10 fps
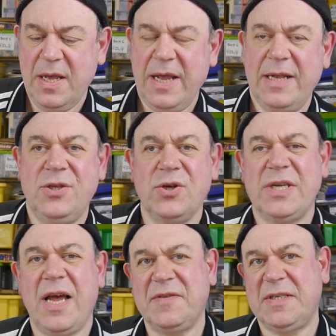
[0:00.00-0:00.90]
It
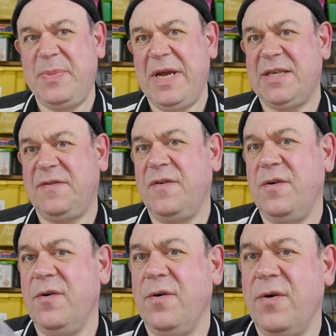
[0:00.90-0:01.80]
does have space
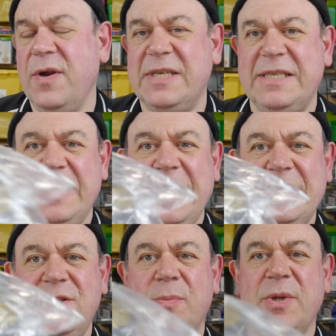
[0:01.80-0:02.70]
for
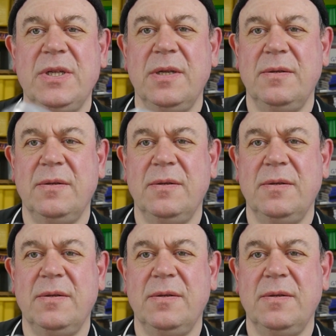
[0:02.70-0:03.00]
six double,